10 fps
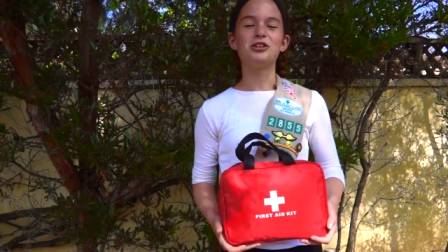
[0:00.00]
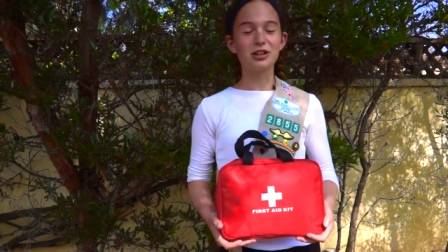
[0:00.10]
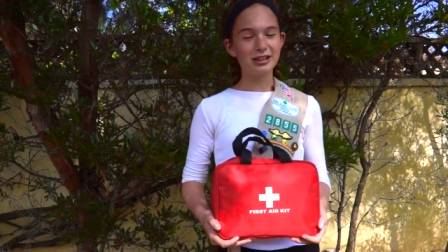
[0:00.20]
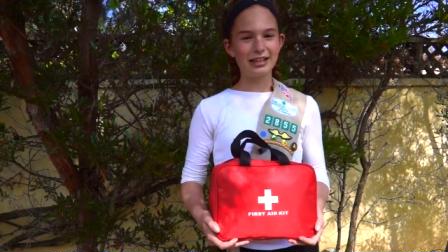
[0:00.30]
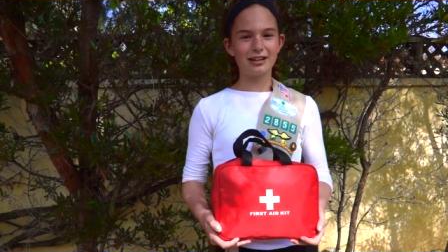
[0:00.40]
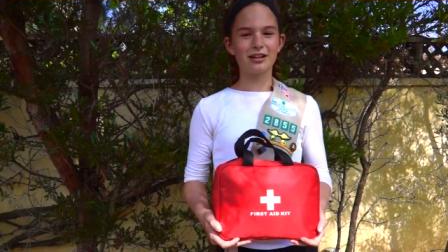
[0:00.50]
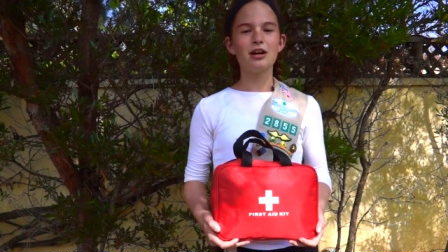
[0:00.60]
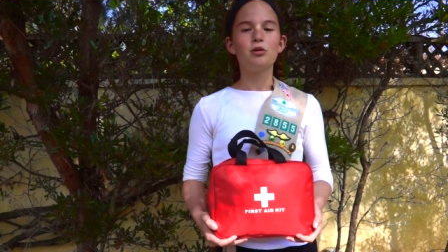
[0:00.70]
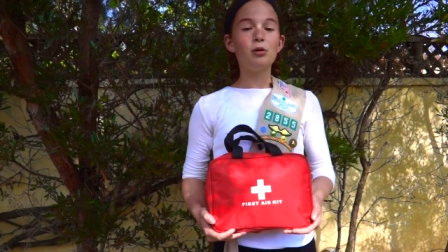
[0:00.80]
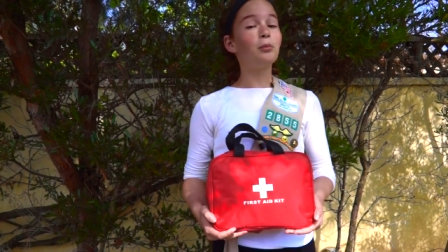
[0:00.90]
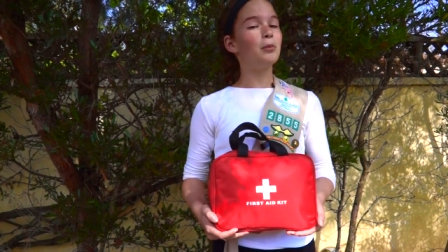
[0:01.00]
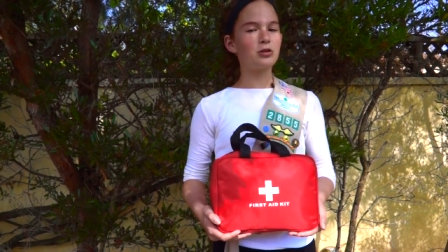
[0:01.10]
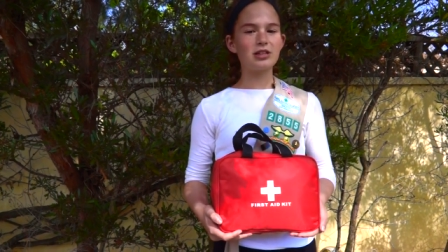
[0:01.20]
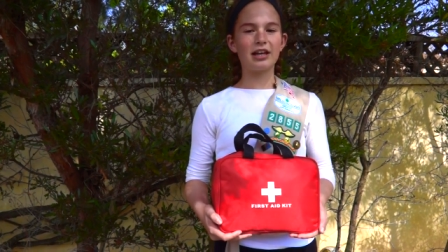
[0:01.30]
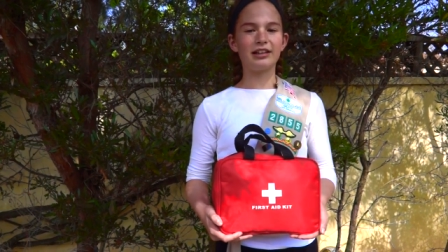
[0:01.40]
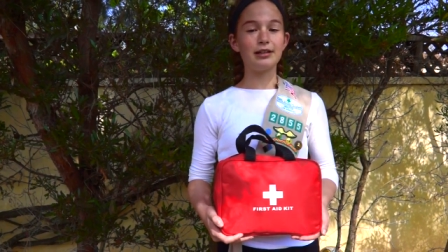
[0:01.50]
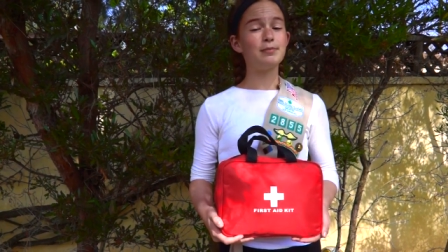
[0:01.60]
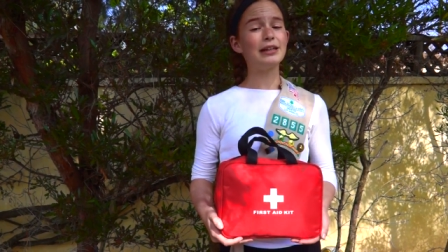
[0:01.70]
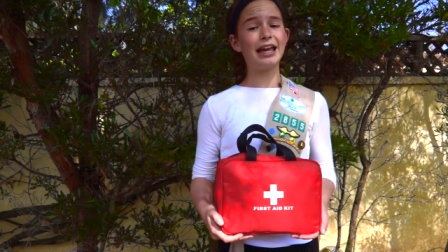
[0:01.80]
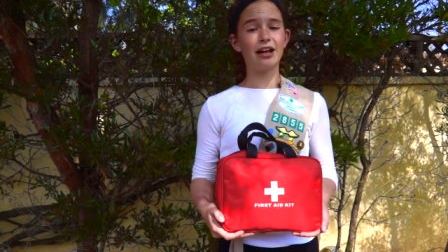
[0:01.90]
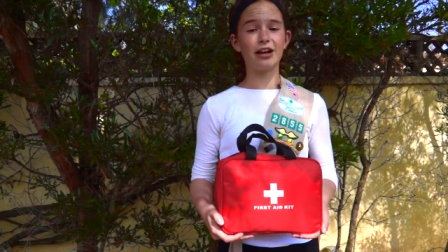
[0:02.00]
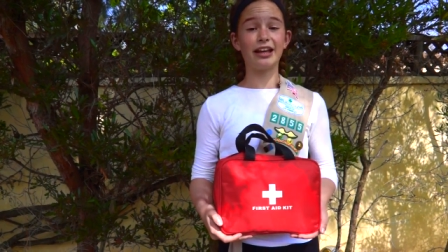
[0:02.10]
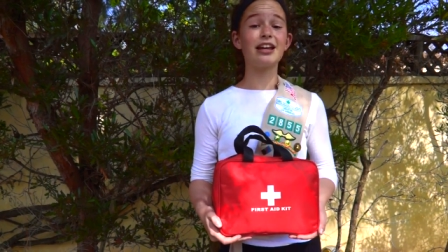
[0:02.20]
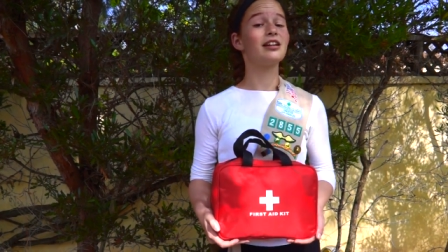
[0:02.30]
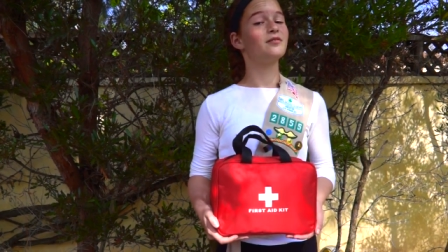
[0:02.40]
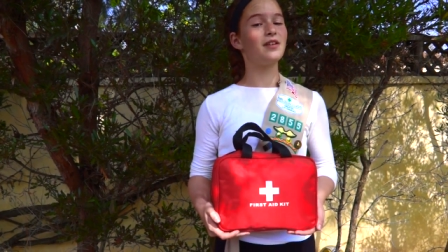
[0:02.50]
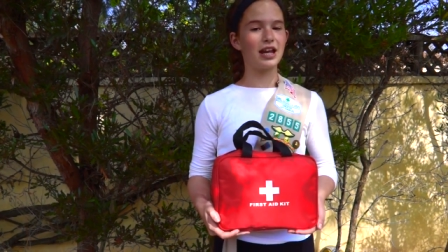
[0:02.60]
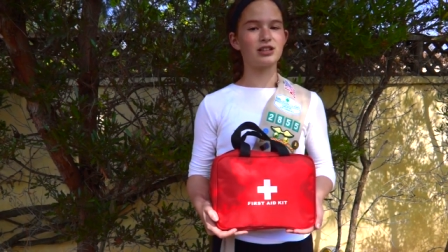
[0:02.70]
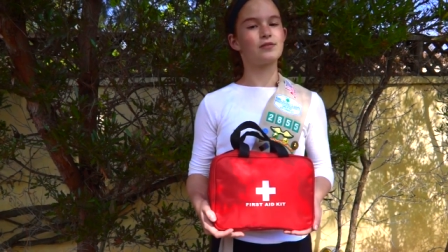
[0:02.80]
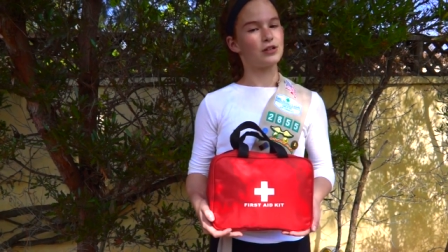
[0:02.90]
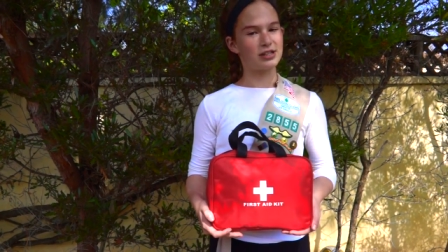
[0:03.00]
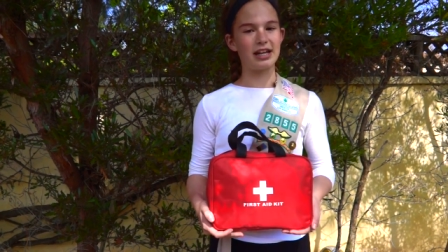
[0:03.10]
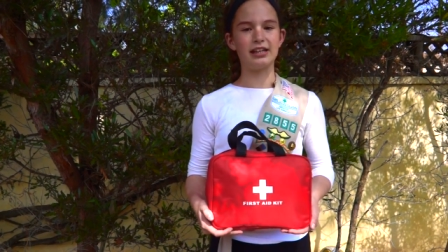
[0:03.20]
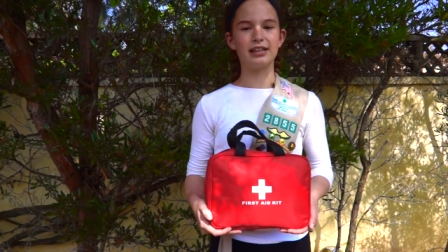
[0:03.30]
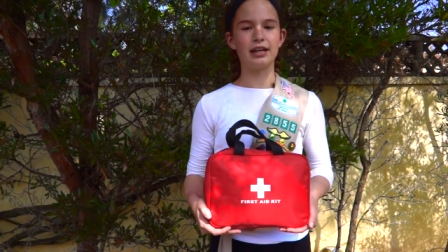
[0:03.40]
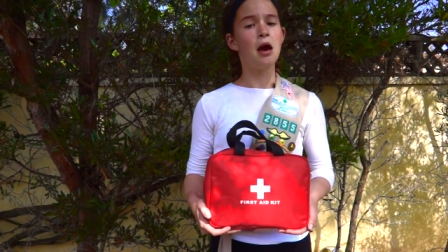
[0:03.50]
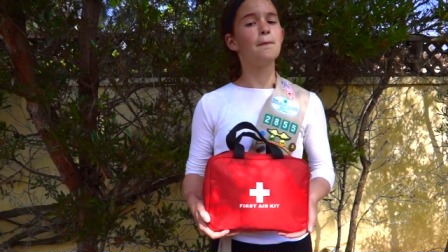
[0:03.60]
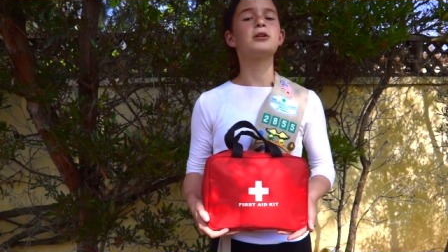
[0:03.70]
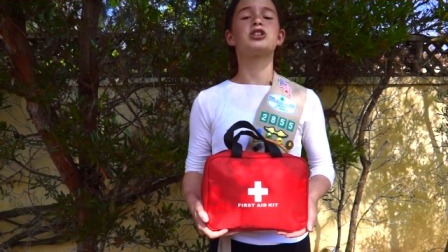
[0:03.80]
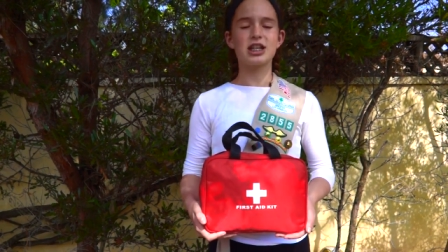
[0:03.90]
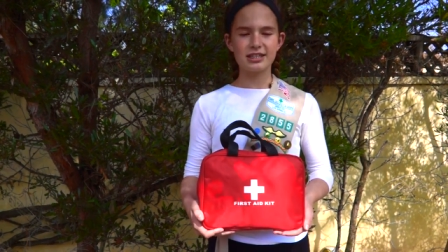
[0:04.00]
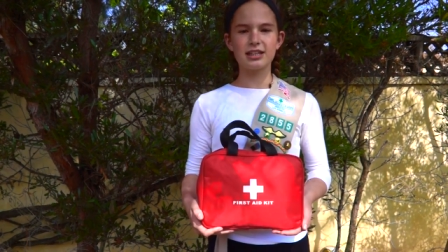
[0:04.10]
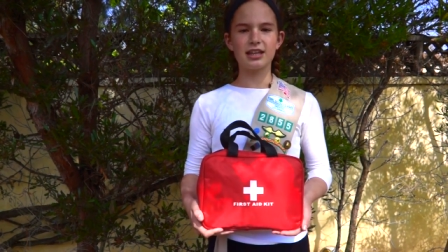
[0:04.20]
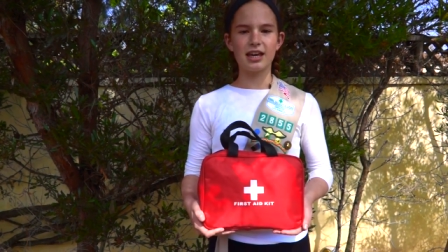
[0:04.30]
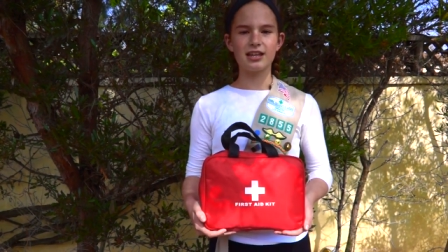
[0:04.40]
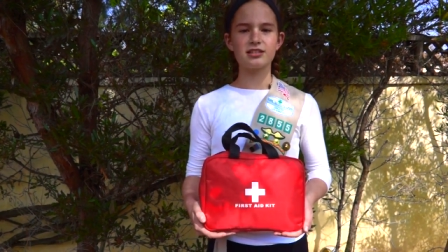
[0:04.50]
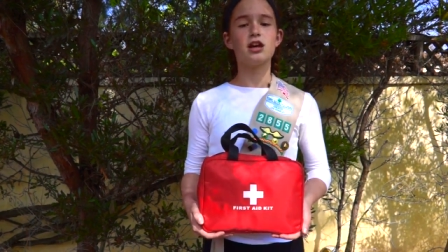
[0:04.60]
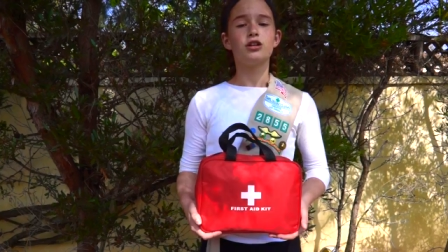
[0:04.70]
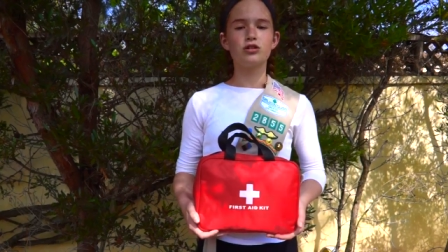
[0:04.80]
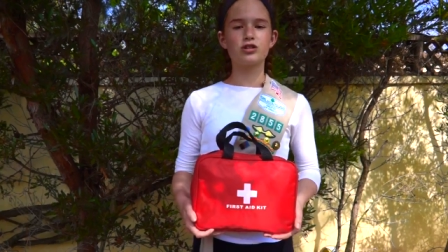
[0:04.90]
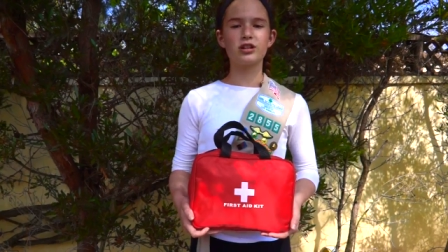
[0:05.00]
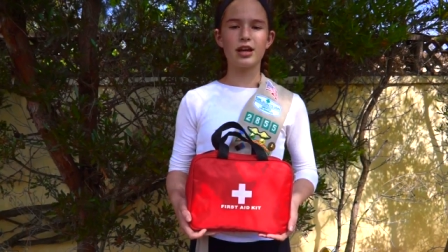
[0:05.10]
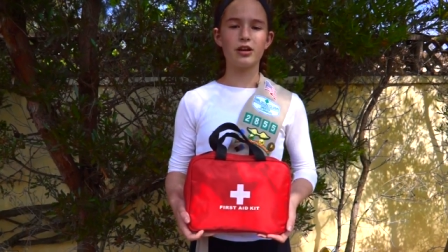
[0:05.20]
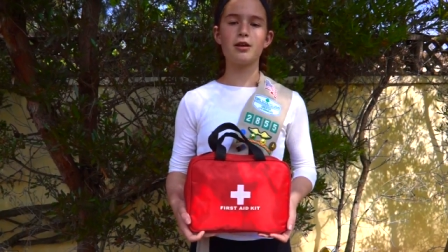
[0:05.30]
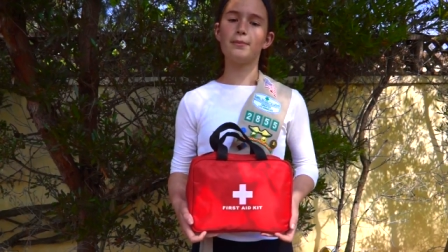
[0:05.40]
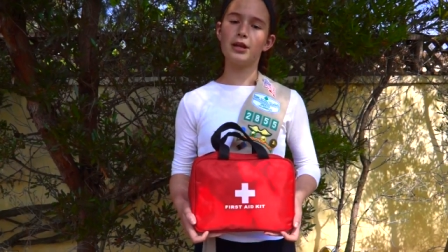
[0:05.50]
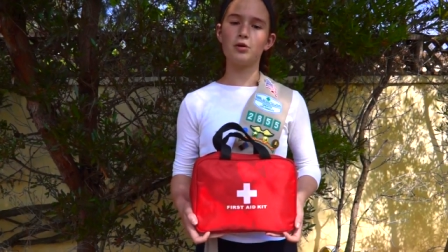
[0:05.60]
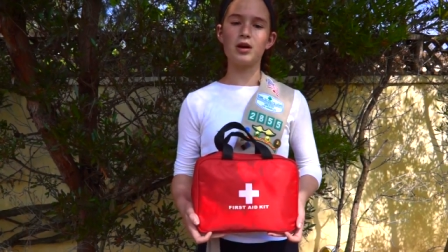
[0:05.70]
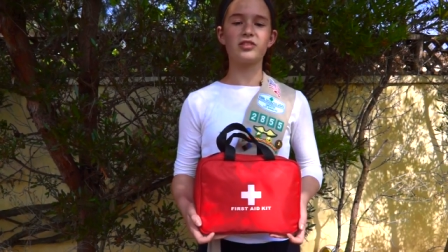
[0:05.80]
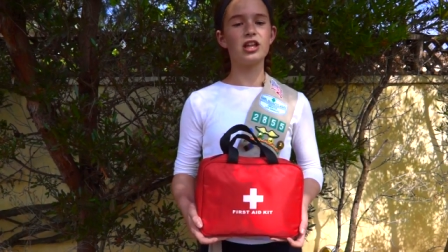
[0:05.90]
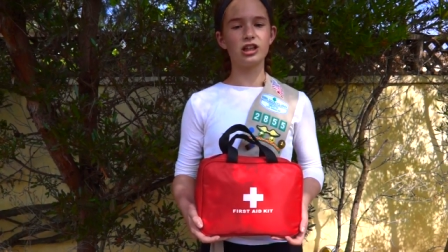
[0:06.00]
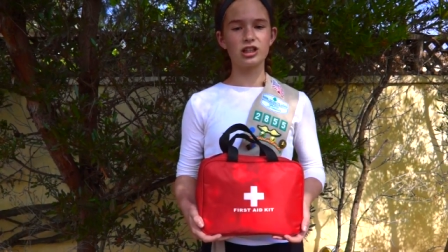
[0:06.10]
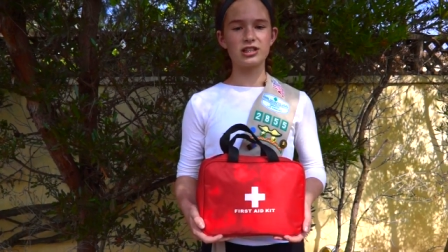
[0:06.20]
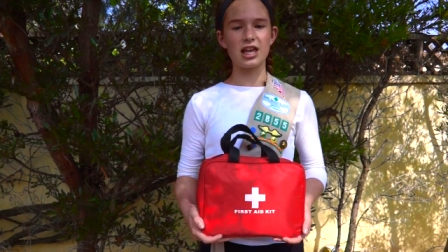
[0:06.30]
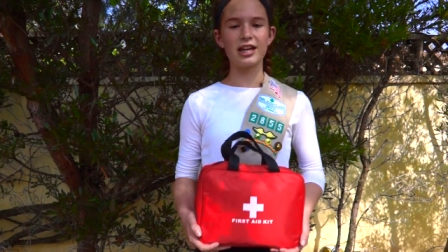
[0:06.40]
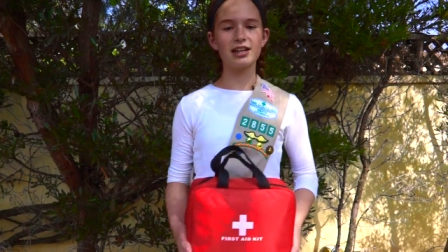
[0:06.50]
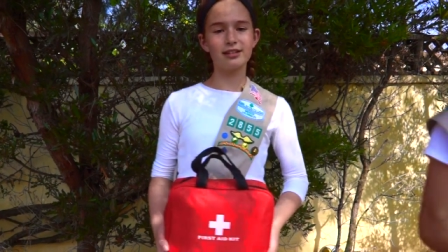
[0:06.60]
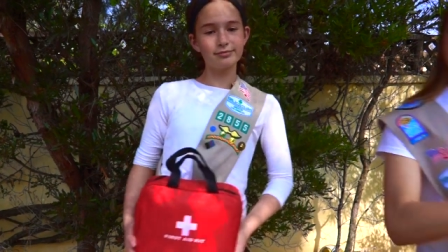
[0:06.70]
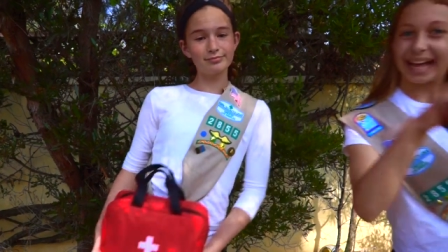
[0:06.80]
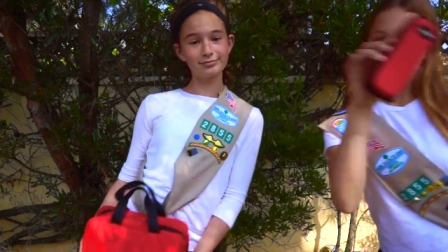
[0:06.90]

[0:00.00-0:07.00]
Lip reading: Your leader will most likely be carrying an advanced first aid kit, but just in case, you should carry a mini one that looks like